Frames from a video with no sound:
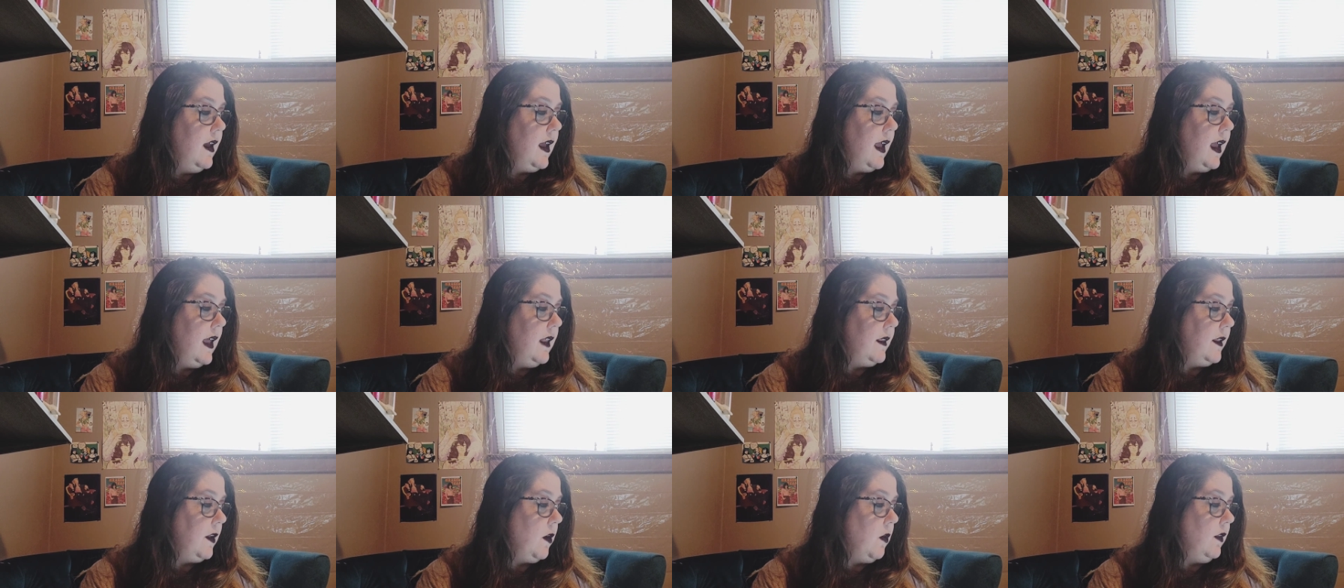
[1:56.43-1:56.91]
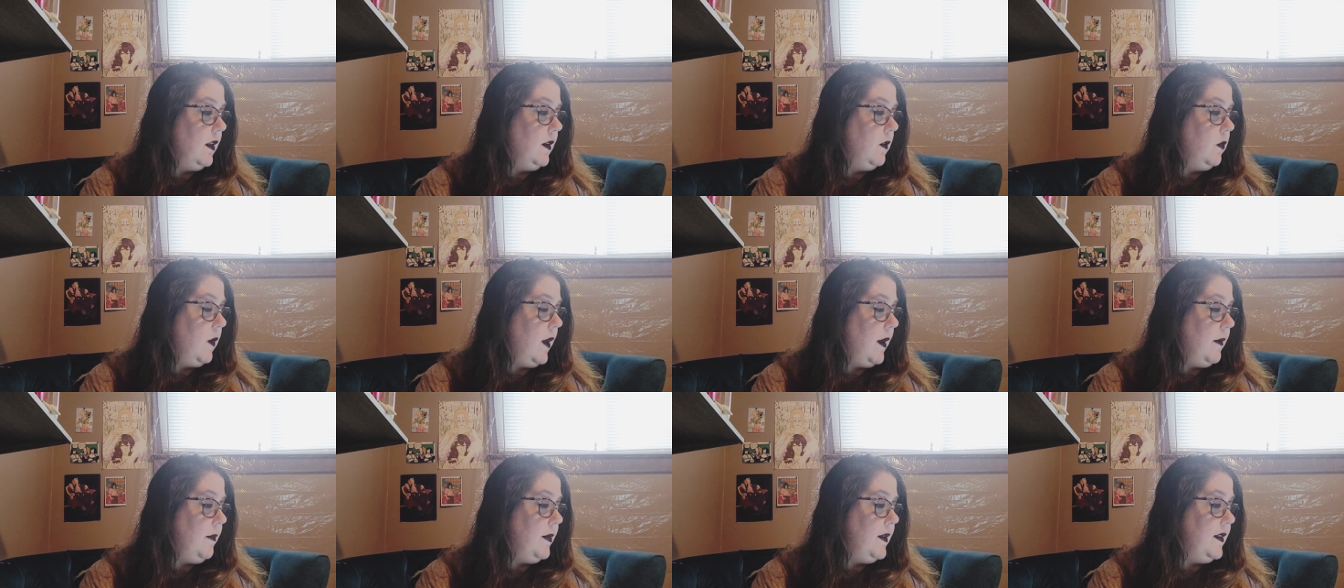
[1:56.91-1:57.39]
and the only
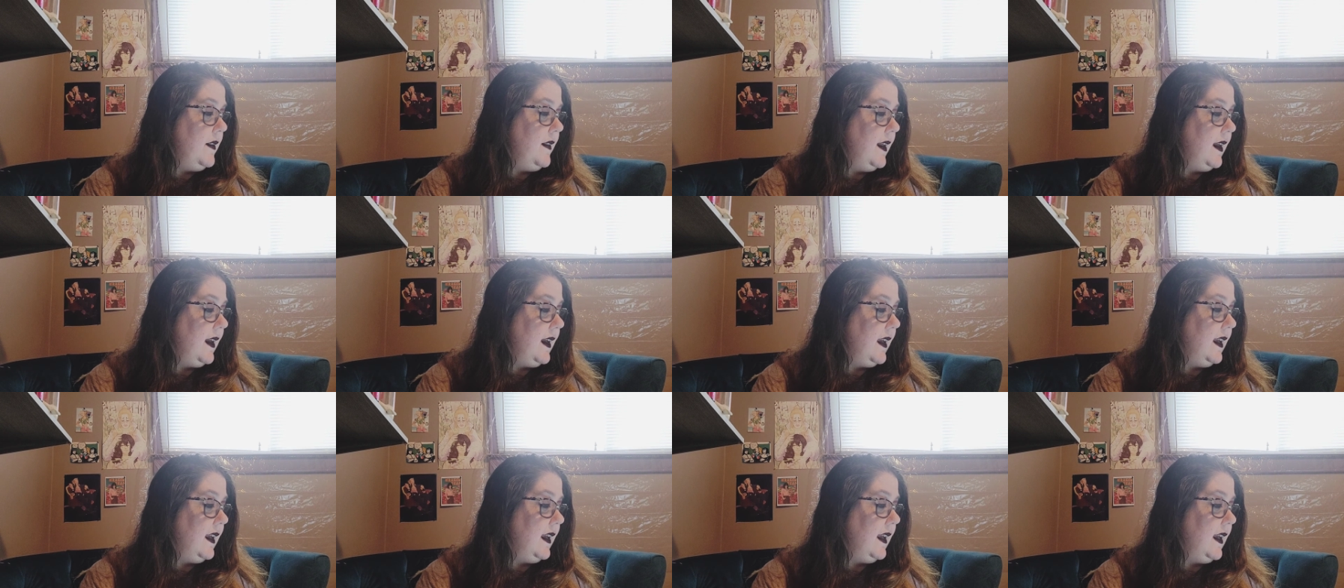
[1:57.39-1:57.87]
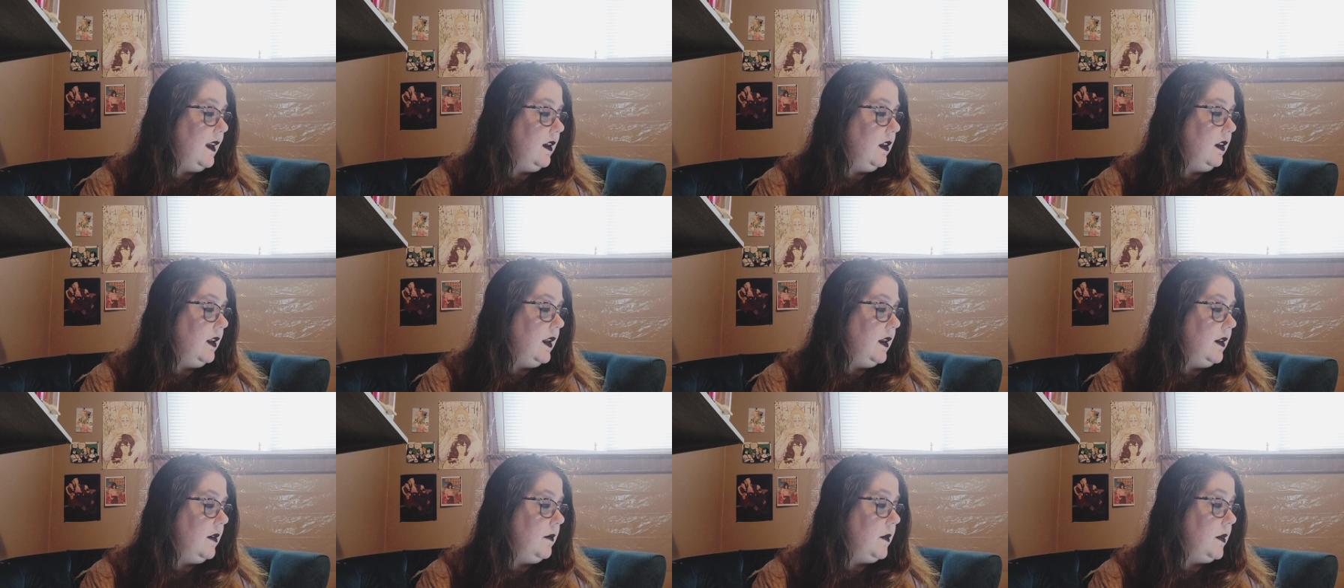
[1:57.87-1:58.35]
weapon that can kill
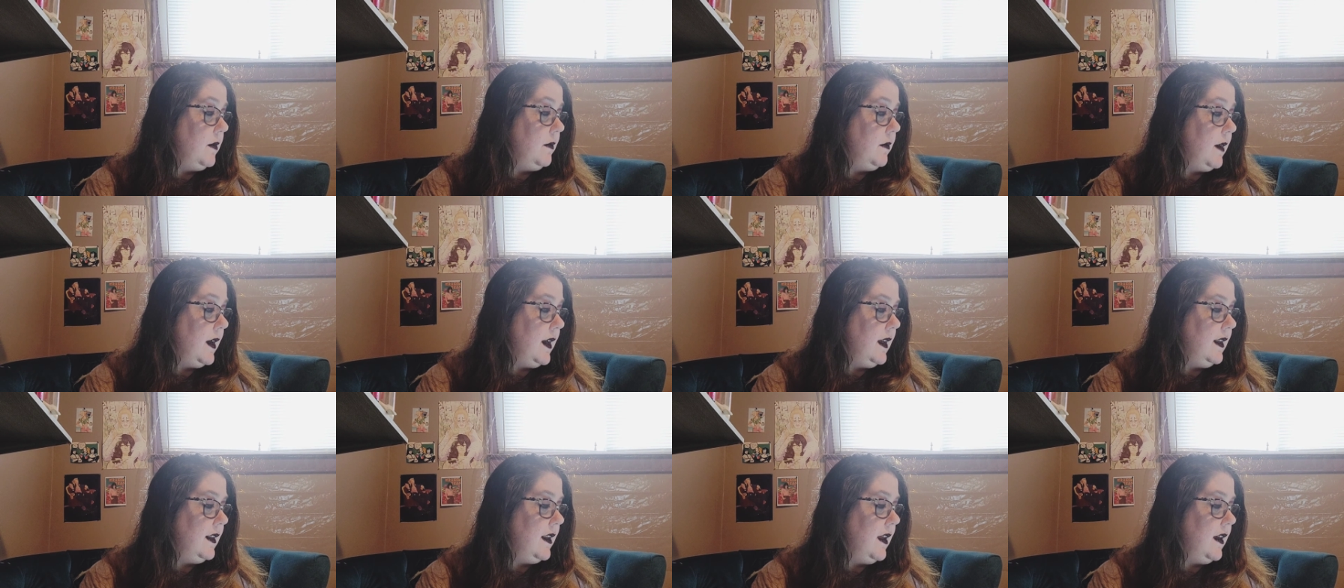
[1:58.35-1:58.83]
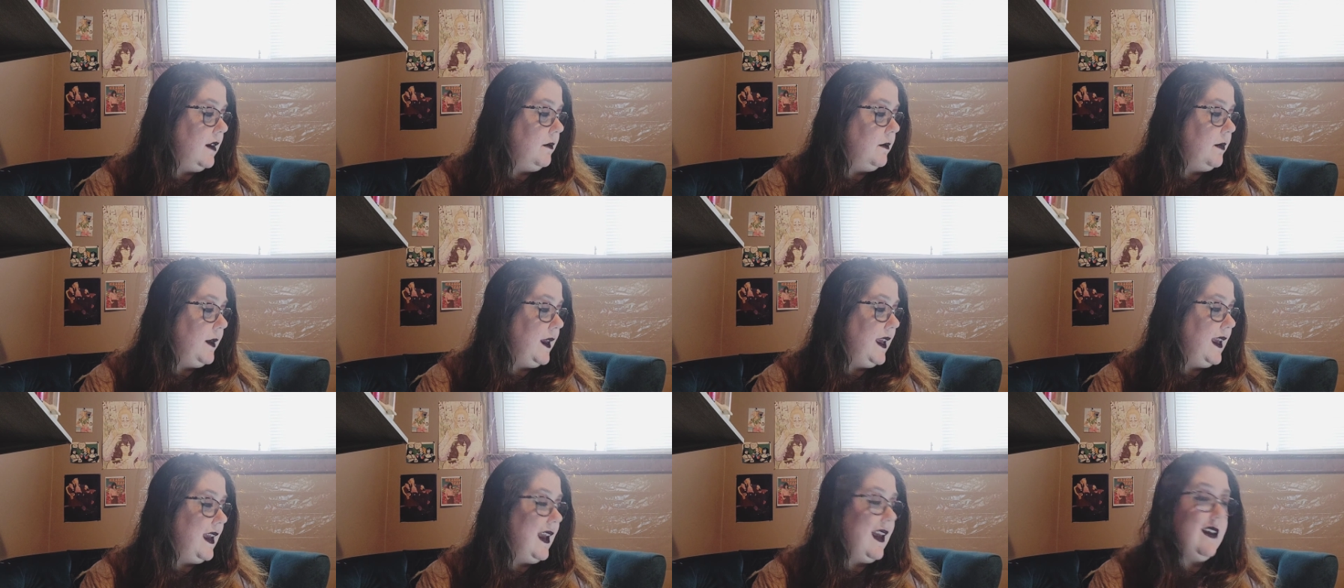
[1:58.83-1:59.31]
him might not
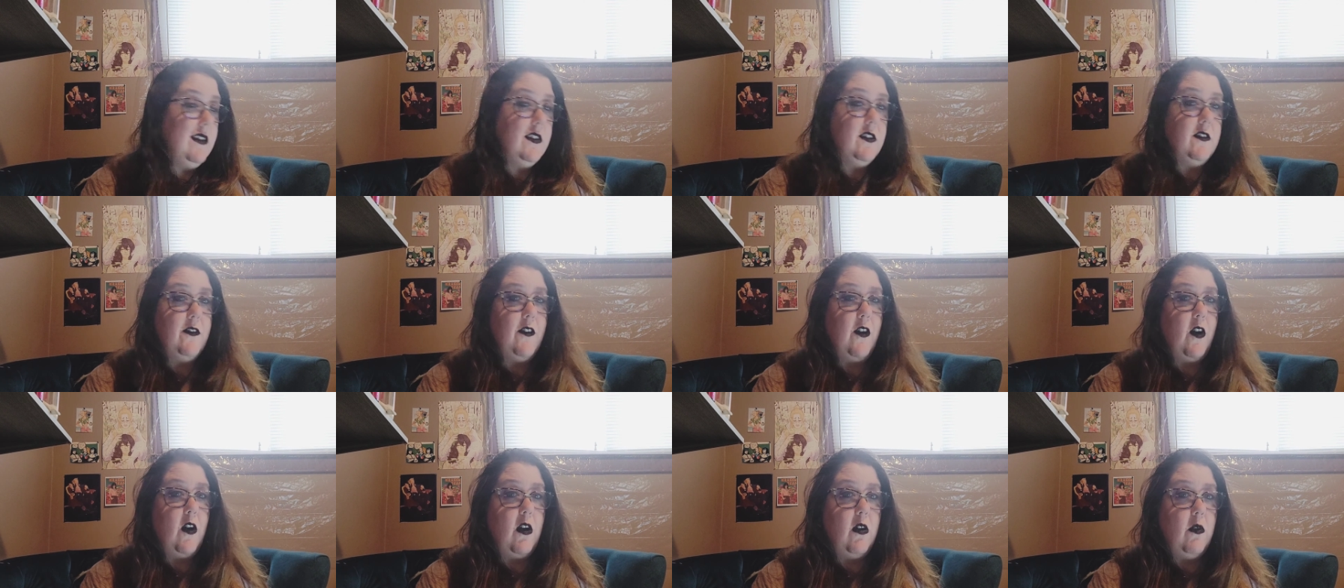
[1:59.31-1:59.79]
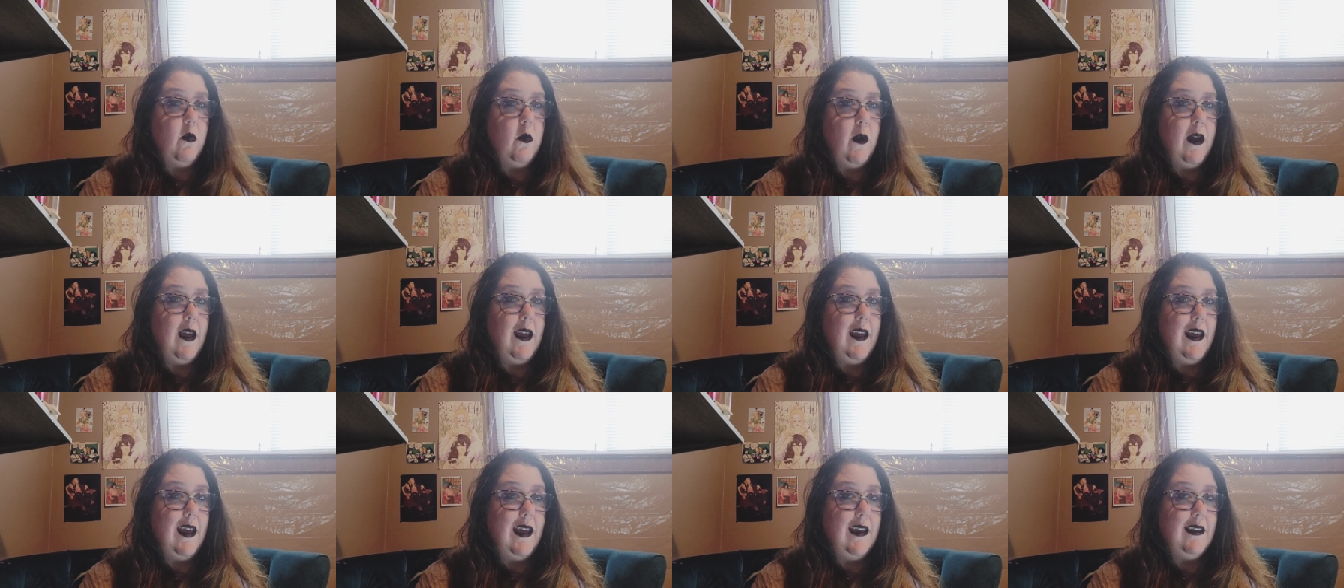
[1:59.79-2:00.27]
be as far
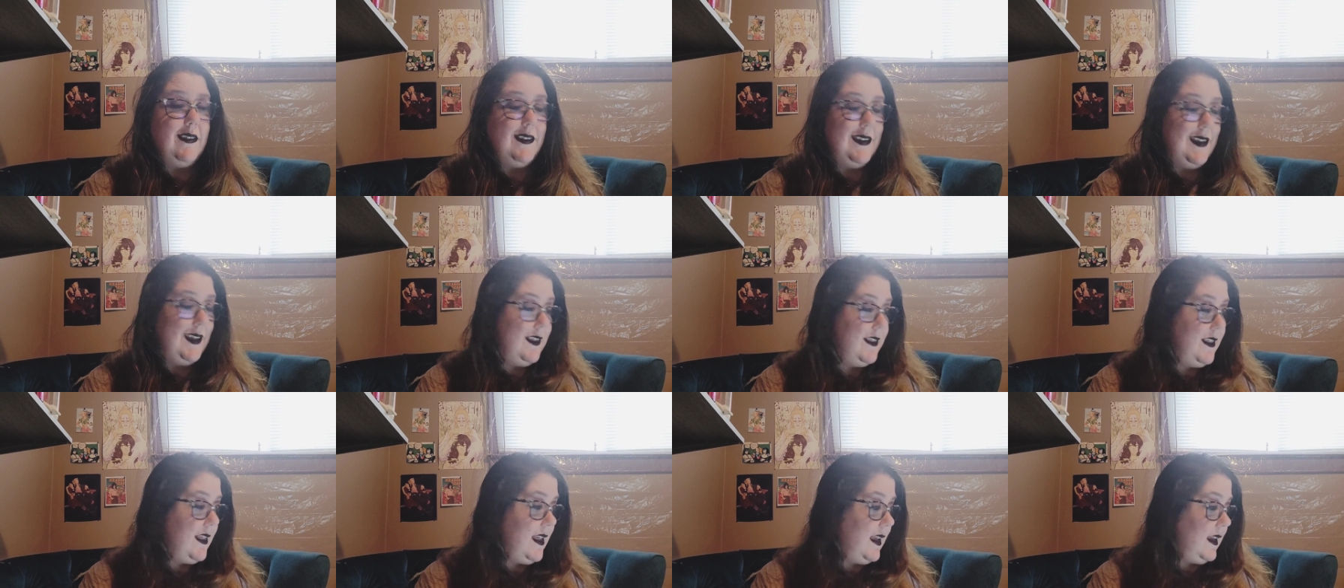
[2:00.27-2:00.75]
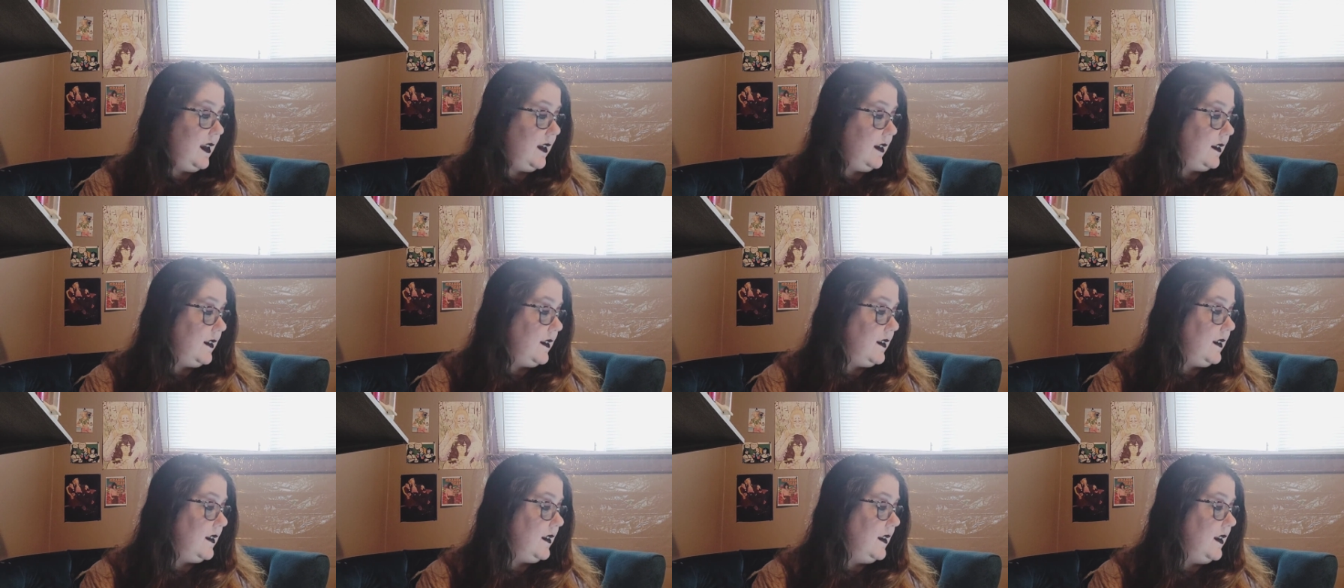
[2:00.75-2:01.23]
away as he
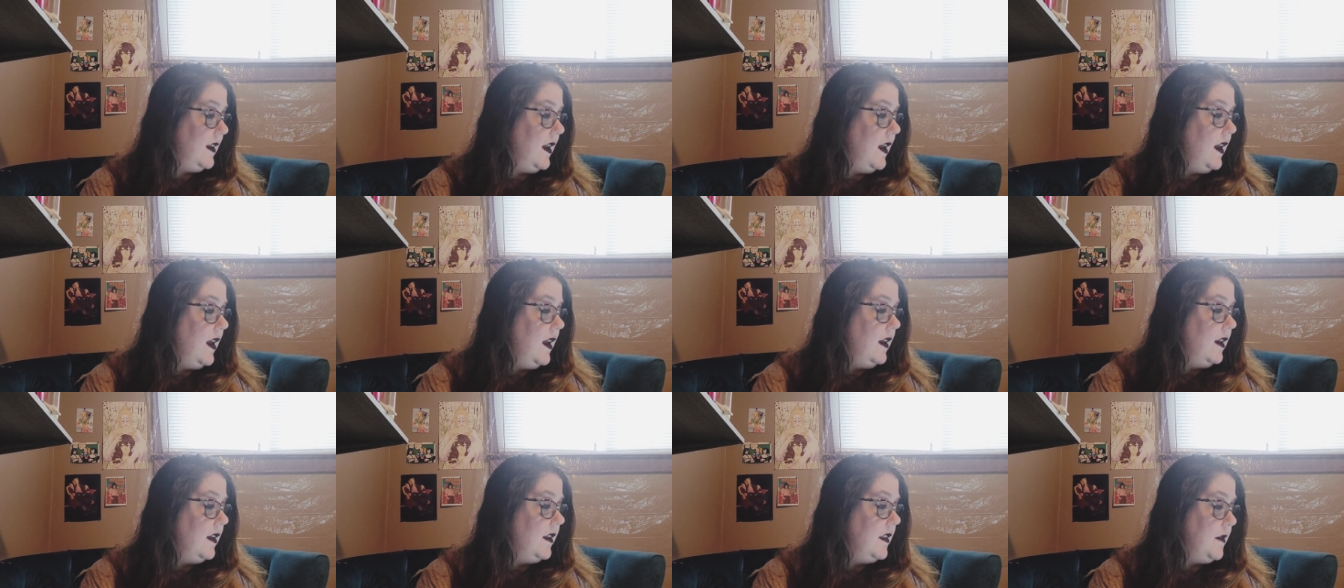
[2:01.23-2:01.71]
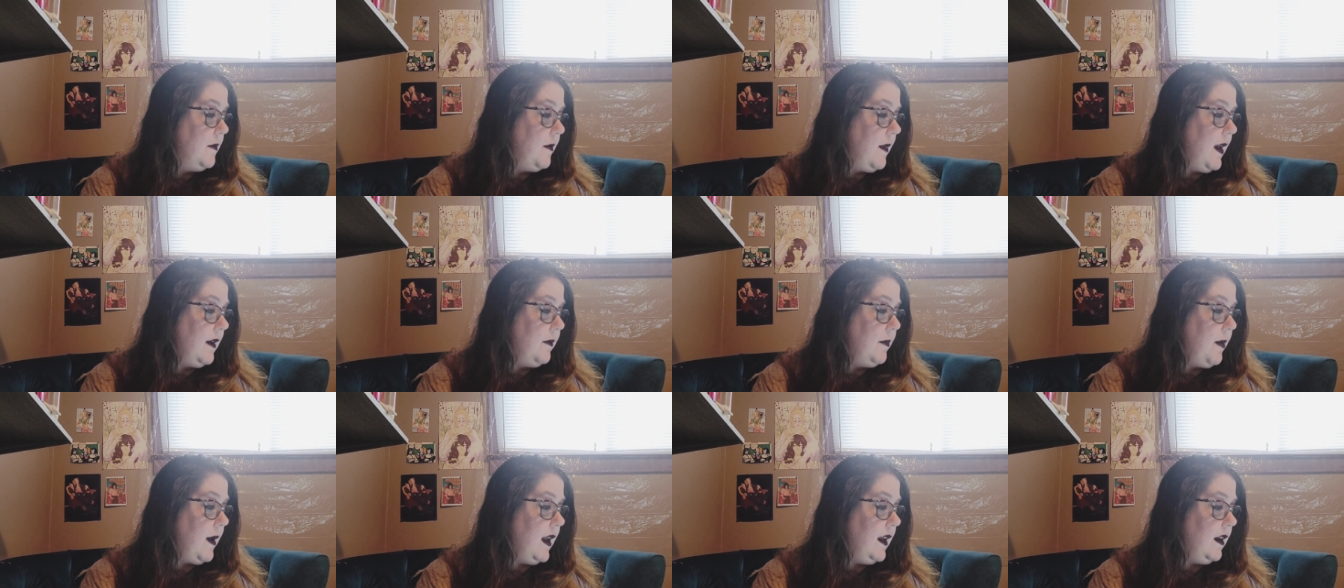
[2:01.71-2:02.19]
thinks. The
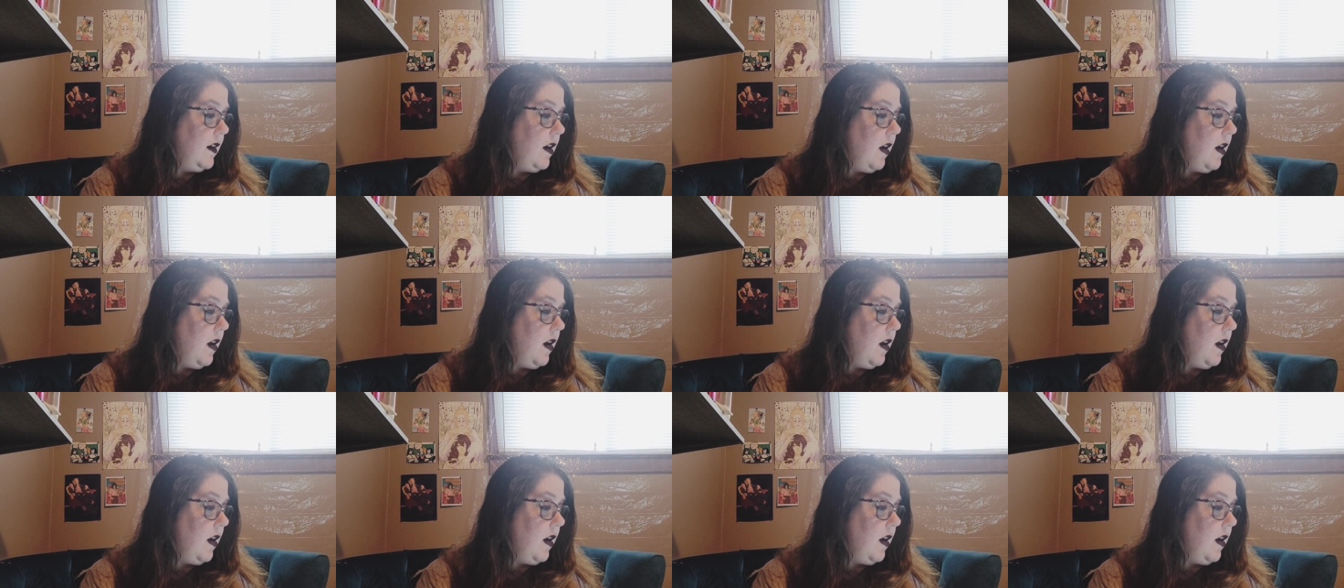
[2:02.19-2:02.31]
Magpie